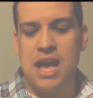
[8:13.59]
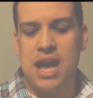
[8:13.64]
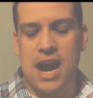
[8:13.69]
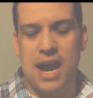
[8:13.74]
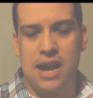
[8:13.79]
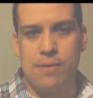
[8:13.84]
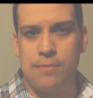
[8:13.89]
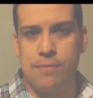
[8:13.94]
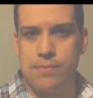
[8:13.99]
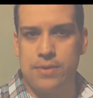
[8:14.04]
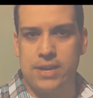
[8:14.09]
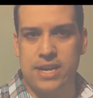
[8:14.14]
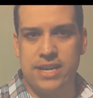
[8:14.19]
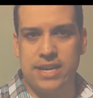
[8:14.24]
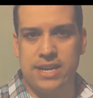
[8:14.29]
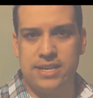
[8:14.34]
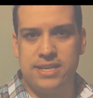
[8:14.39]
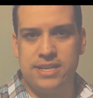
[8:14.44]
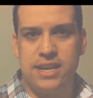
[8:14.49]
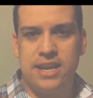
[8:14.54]
I read
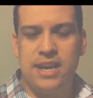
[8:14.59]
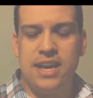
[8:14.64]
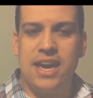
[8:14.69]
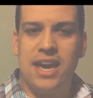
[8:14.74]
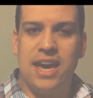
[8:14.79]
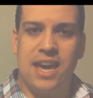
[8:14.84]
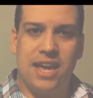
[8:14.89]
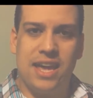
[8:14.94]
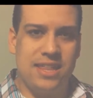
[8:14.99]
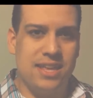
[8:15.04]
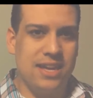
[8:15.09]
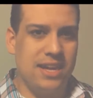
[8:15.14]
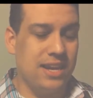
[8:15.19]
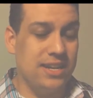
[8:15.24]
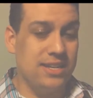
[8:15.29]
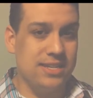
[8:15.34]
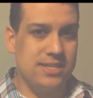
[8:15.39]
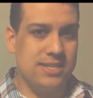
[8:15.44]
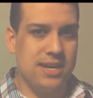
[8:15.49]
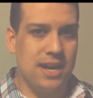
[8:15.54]
it and then
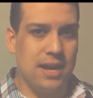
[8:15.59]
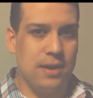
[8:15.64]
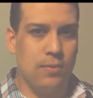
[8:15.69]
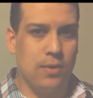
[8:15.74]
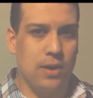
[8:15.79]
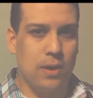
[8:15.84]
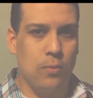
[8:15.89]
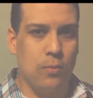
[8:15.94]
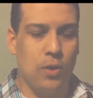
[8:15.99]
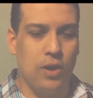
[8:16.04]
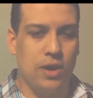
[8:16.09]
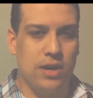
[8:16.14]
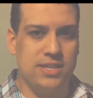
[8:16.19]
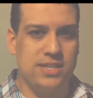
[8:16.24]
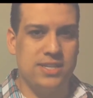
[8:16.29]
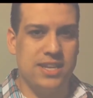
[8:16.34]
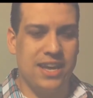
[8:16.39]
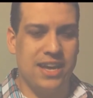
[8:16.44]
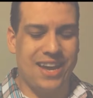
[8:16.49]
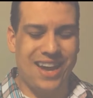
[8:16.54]
I decide what I want to
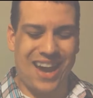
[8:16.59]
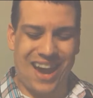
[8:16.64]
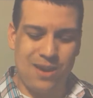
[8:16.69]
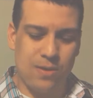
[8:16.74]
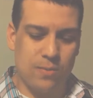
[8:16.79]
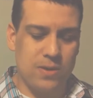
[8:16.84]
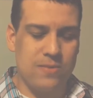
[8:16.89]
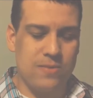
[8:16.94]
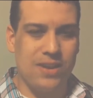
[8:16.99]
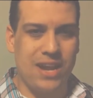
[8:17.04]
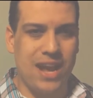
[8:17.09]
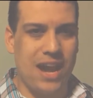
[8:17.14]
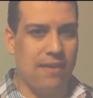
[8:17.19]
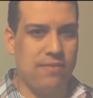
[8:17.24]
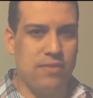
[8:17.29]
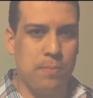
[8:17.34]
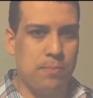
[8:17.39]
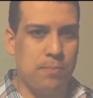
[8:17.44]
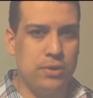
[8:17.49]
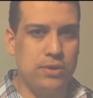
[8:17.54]
say. I don't even
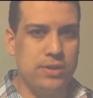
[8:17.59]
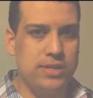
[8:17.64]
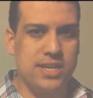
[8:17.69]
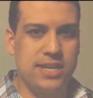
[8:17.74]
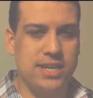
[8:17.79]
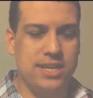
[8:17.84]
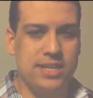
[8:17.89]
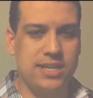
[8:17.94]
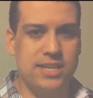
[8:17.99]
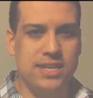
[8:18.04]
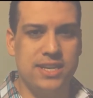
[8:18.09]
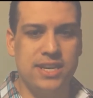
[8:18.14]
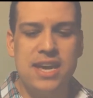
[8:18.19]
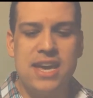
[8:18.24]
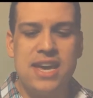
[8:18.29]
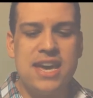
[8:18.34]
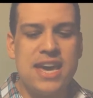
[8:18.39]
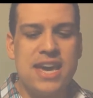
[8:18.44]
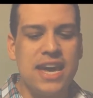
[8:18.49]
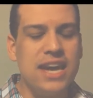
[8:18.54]
have to push anything.
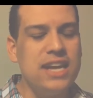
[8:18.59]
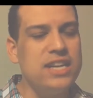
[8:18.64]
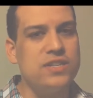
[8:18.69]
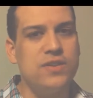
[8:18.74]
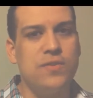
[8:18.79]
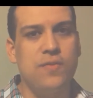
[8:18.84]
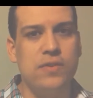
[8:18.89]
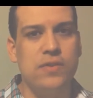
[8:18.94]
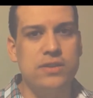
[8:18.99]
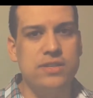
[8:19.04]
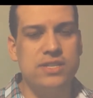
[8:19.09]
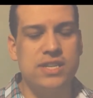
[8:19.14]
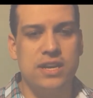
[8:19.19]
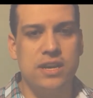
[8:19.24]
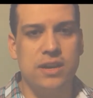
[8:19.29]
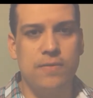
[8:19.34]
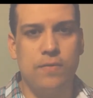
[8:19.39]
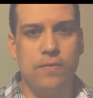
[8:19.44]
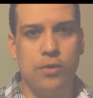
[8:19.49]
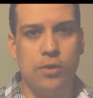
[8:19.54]
It just fills it
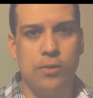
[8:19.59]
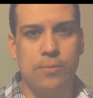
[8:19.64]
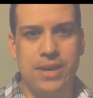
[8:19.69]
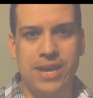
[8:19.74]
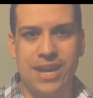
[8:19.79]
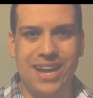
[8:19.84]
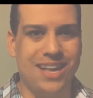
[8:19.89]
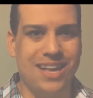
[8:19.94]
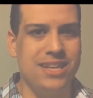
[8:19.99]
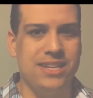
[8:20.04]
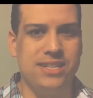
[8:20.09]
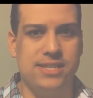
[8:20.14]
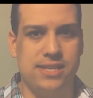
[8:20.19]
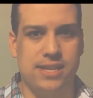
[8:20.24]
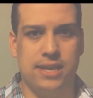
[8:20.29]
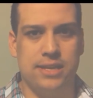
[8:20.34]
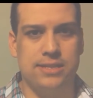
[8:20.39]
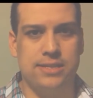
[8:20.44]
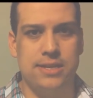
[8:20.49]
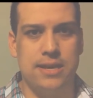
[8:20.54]
up for me and then
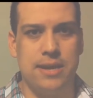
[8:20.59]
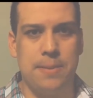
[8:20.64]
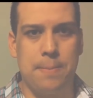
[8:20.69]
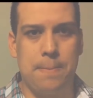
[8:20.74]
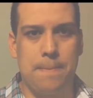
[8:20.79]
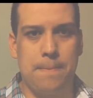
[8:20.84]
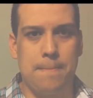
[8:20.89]
sends it.